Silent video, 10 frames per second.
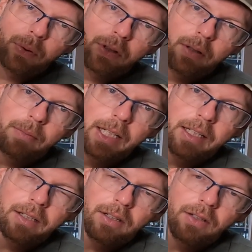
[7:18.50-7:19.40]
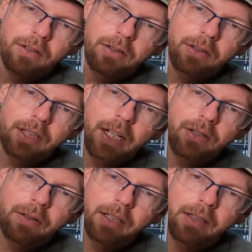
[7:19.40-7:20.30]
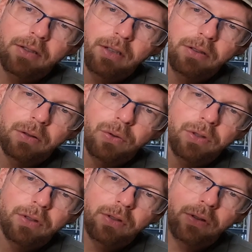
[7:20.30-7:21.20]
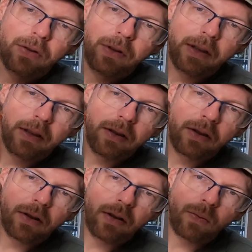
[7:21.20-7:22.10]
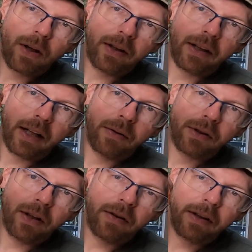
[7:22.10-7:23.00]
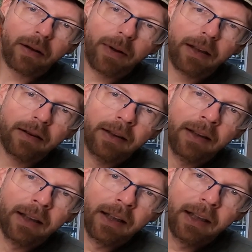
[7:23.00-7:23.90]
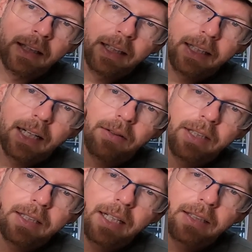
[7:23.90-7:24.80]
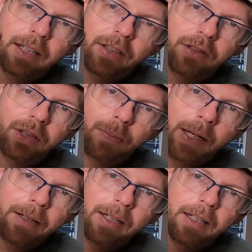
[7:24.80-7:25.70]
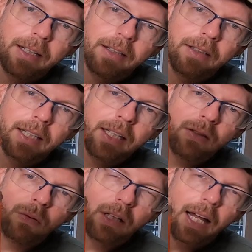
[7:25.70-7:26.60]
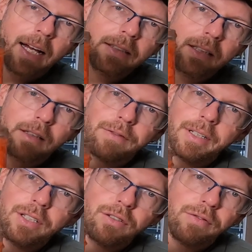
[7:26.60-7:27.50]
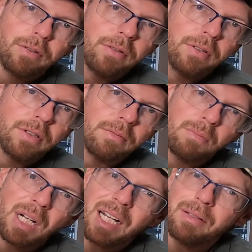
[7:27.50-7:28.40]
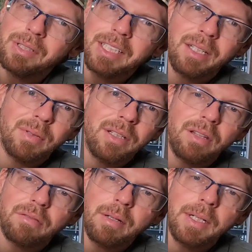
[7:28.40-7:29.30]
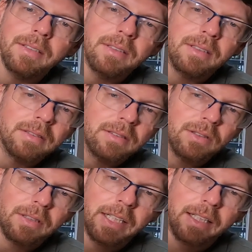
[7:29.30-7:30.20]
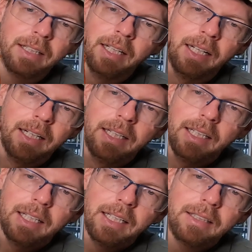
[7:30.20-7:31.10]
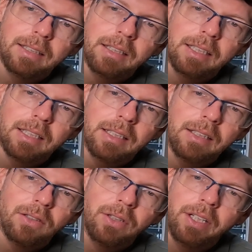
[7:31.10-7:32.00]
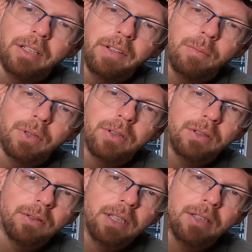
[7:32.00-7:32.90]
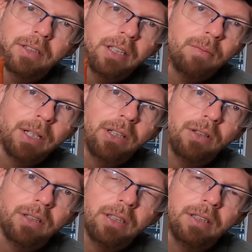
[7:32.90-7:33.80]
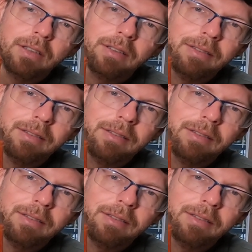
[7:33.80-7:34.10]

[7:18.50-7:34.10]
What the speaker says: put them in your saturated salt solution. So this is the salt water that I was curing them in. Now these eggs that are suspended in here, these will last in the fridge for, I would say, about 3 months. So like it's early November, so these are going to be good